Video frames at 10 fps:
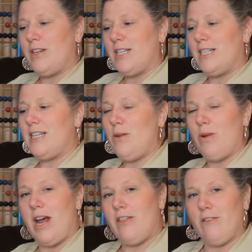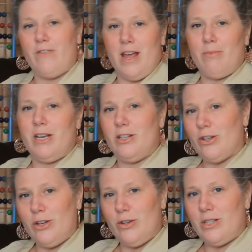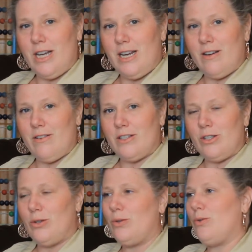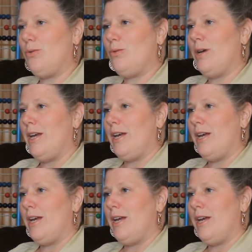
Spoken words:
to see what other families are using to